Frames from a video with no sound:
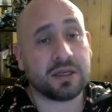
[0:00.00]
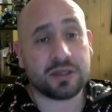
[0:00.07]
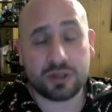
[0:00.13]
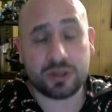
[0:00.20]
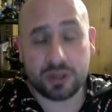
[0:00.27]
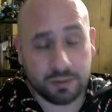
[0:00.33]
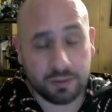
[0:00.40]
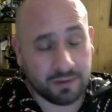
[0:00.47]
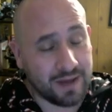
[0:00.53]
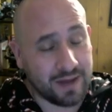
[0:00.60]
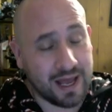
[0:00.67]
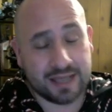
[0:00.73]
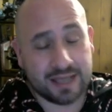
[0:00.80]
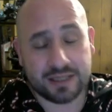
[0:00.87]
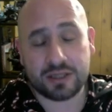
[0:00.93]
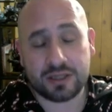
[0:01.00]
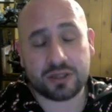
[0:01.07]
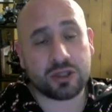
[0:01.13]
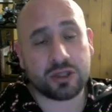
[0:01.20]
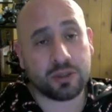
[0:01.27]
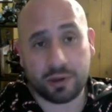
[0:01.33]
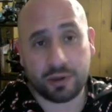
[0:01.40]
super fast,
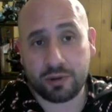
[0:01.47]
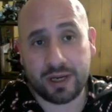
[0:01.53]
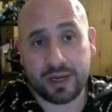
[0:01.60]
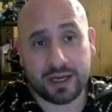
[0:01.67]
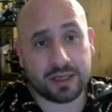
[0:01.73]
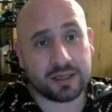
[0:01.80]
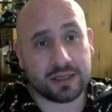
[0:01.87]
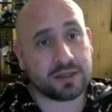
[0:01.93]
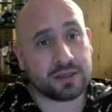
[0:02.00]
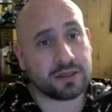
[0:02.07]
super quick,